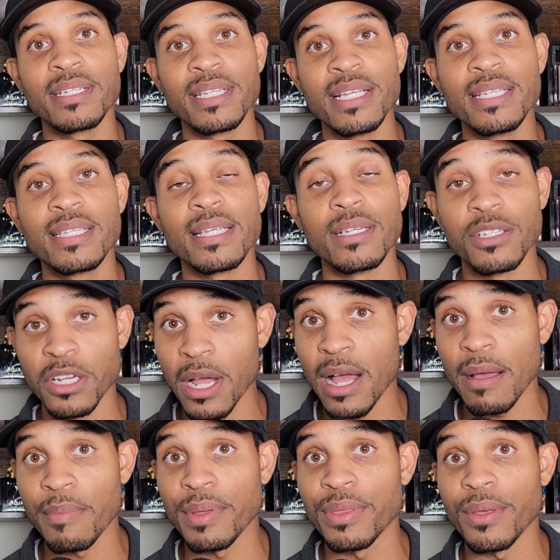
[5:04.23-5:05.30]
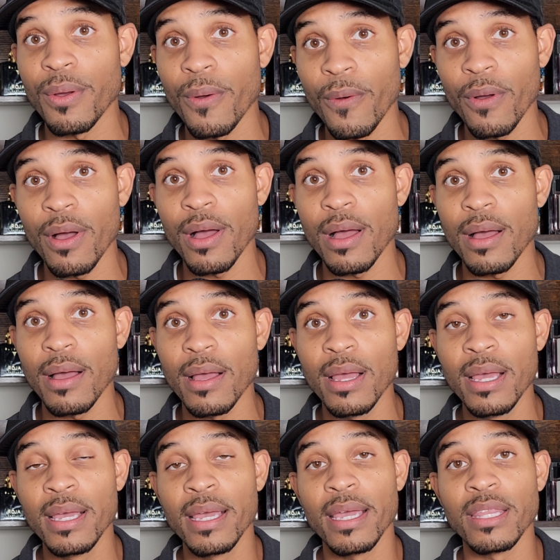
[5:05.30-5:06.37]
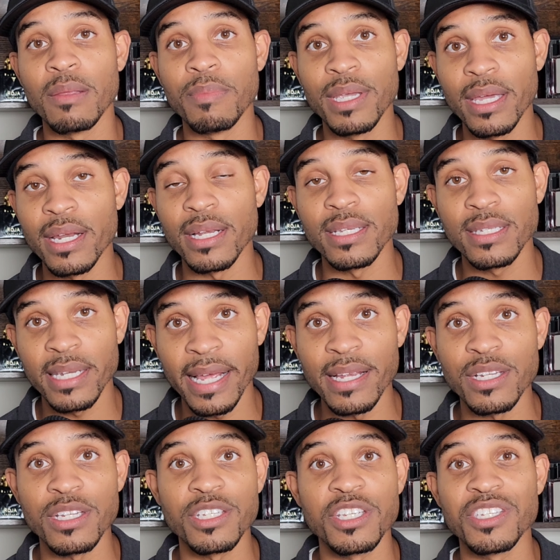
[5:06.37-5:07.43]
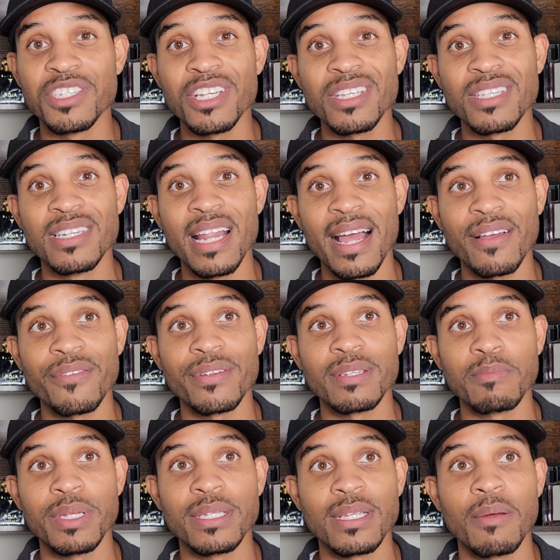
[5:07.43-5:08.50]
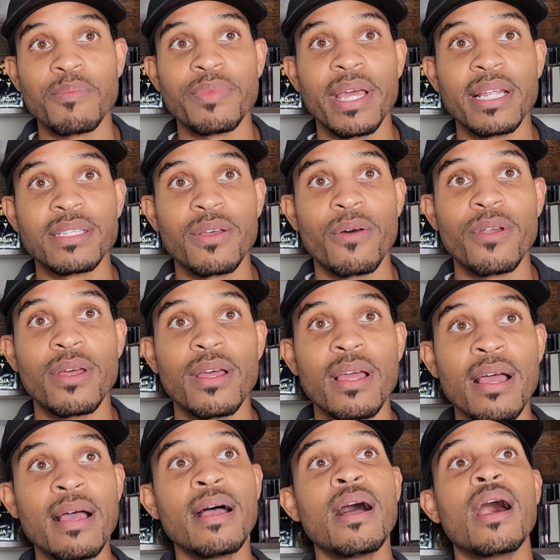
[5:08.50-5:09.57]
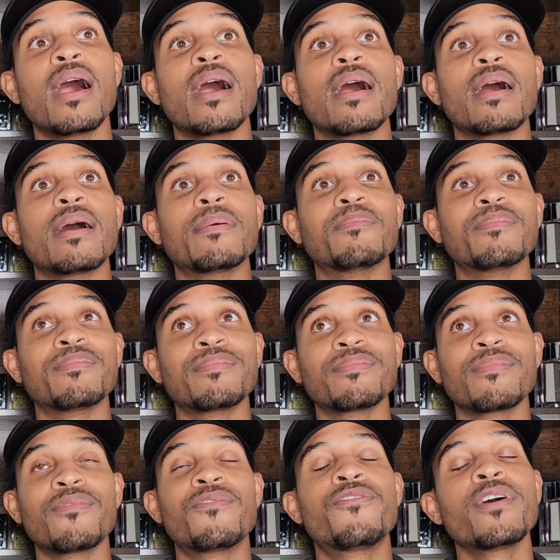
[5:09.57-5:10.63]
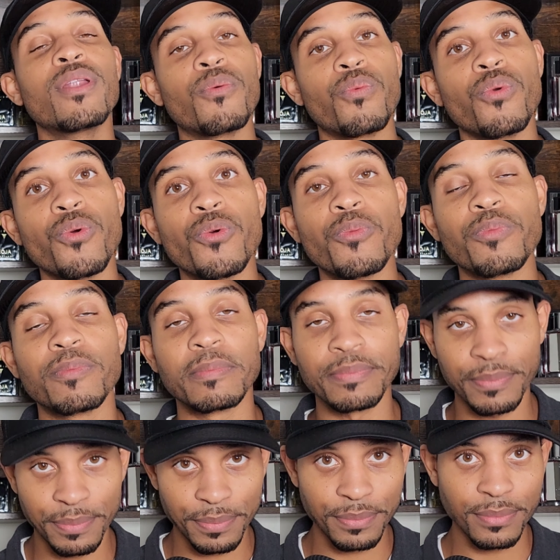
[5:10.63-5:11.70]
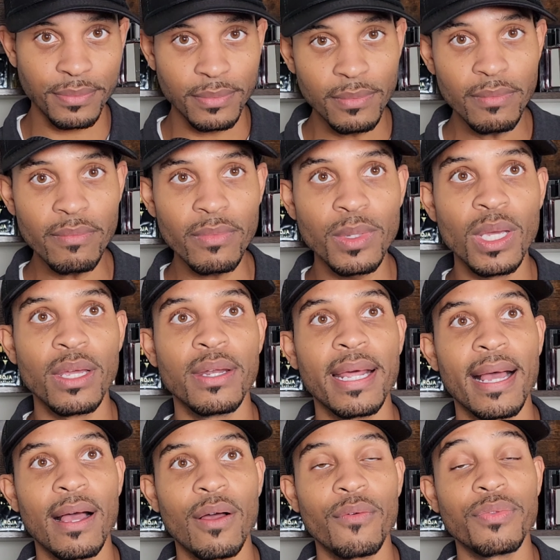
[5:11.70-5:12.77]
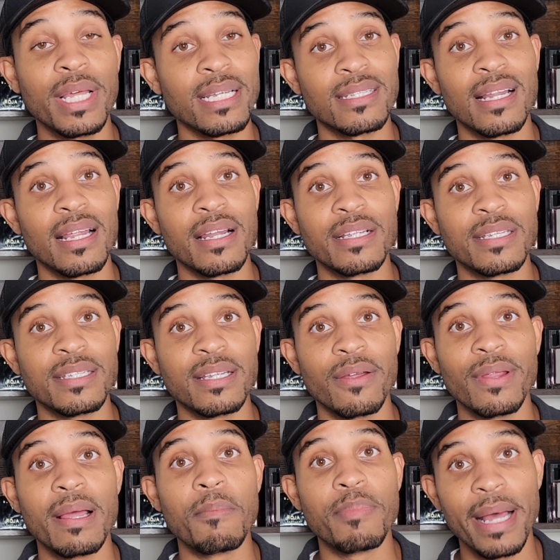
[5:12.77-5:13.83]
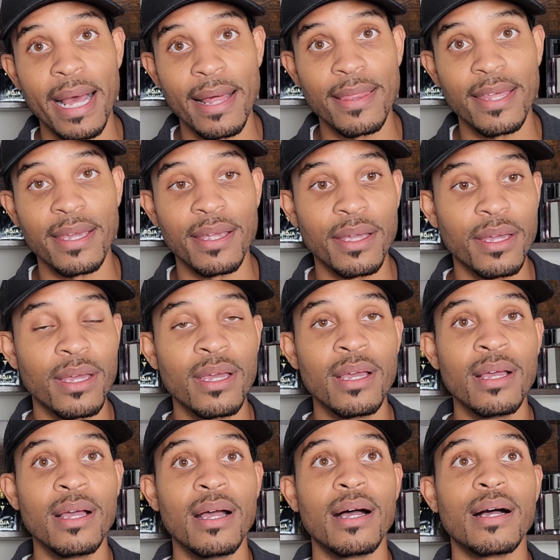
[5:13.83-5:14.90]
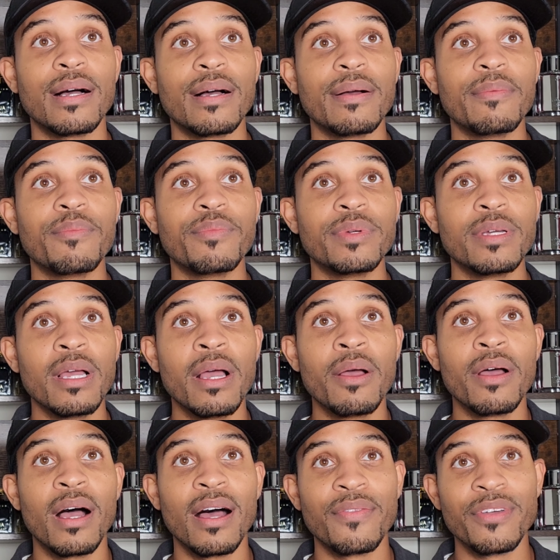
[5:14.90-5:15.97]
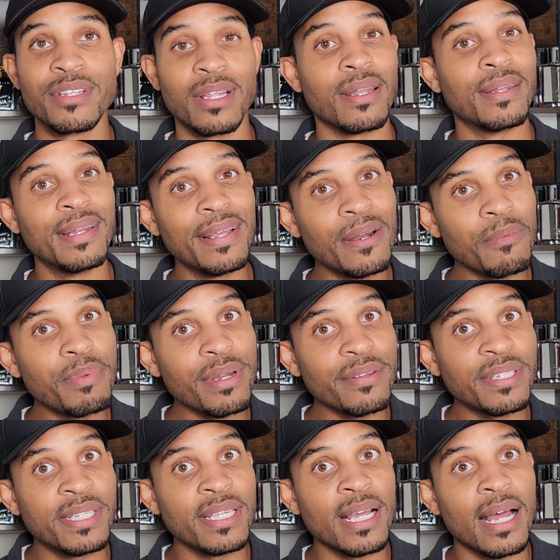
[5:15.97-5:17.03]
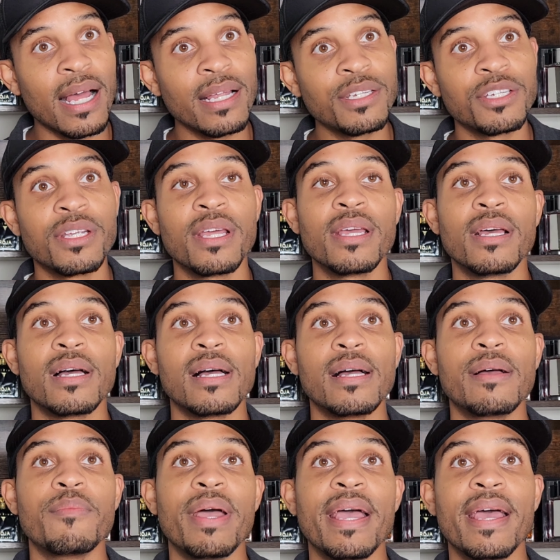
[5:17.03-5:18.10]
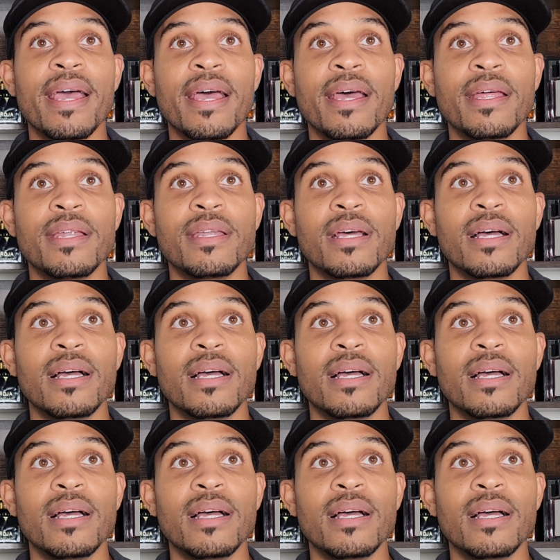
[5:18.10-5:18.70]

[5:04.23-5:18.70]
decent job in the beginning stages. It's just not going to be something that's going to fill a room. Now, that's not necessarily a bad thing. There's a little bit of sillage, and